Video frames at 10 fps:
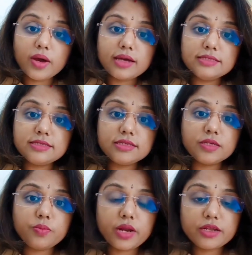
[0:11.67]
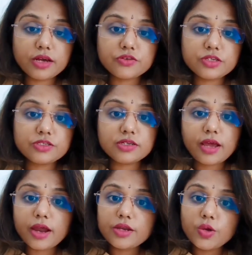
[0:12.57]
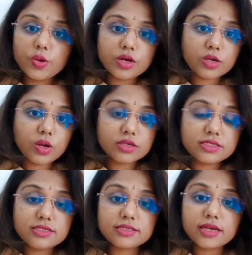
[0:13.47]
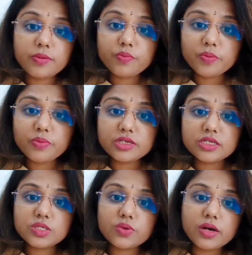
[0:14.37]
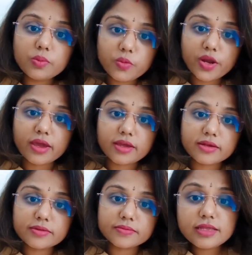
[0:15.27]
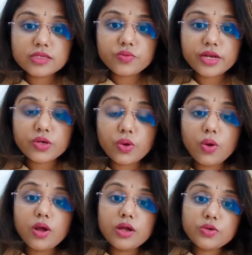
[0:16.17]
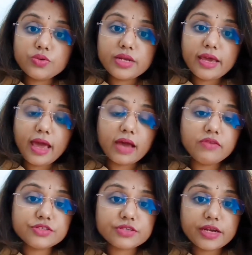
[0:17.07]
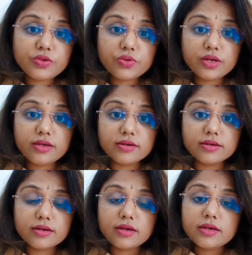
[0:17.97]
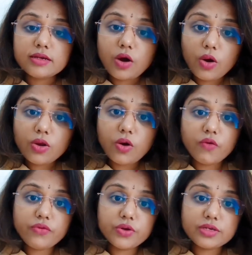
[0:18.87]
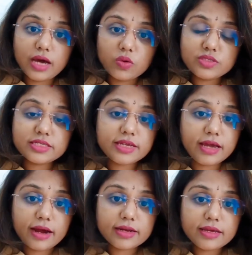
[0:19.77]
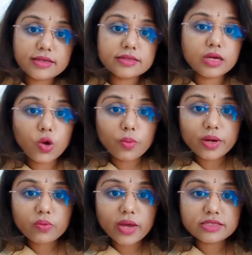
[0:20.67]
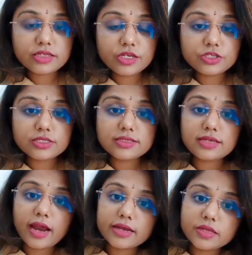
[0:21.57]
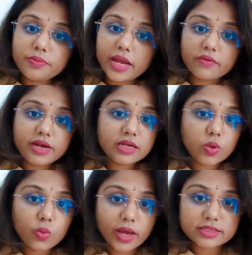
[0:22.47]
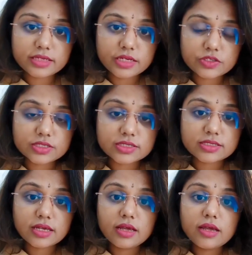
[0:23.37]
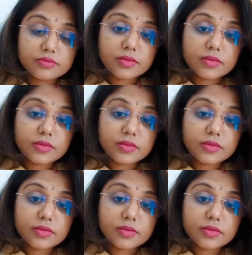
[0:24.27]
I am a consultant pediatrician and neonatologist in Pimpri Chinchwad, Pune. In this video, today I will try to clear all of your doubts regarding the government vaccinations and the private vaccinations.